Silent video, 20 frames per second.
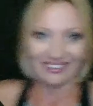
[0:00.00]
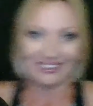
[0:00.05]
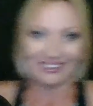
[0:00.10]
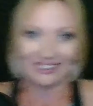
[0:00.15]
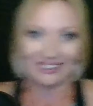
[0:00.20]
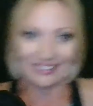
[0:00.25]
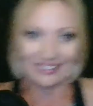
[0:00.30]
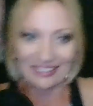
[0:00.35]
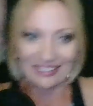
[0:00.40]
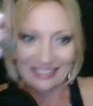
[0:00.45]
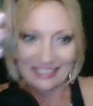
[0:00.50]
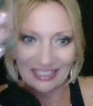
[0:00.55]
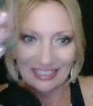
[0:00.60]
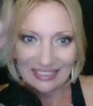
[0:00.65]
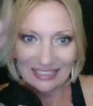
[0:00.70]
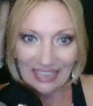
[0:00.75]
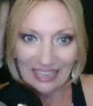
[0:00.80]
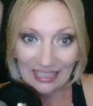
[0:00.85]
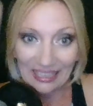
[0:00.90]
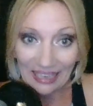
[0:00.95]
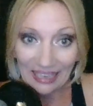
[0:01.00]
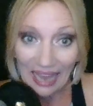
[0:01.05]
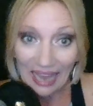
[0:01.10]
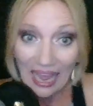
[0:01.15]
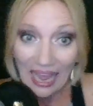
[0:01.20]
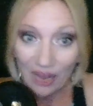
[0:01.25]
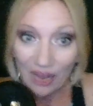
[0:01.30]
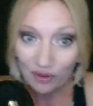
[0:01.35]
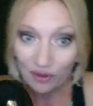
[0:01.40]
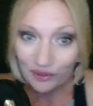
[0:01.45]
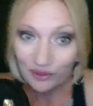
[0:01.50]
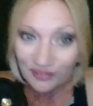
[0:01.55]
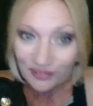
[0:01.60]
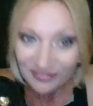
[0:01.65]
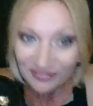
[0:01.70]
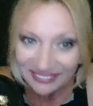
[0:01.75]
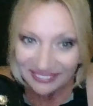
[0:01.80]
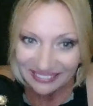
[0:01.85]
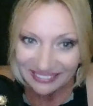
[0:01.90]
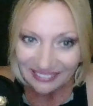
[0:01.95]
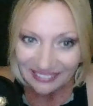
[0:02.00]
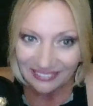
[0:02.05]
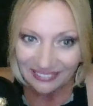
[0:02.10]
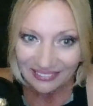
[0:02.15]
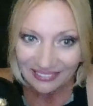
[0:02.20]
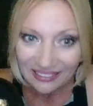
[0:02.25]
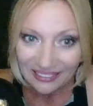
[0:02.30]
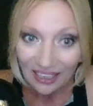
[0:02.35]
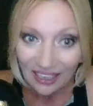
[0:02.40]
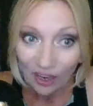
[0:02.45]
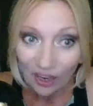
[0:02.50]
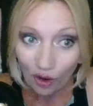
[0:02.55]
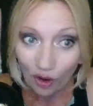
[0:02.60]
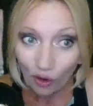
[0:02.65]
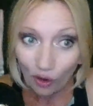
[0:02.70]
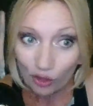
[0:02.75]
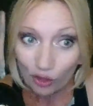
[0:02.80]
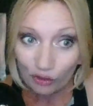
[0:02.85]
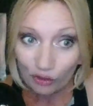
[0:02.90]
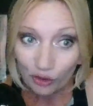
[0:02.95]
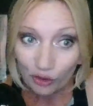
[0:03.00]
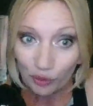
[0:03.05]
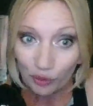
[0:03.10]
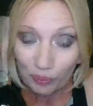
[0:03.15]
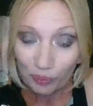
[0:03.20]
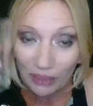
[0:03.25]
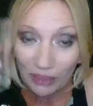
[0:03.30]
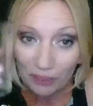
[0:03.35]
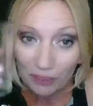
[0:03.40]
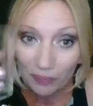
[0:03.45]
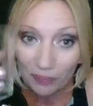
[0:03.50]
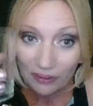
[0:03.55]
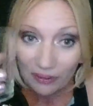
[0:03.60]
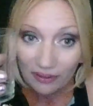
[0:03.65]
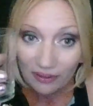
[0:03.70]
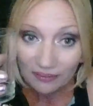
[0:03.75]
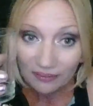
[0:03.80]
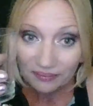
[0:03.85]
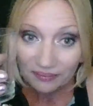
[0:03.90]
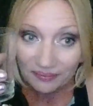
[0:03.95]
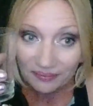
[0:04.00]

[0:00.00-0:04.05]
it says, and now, all of you people,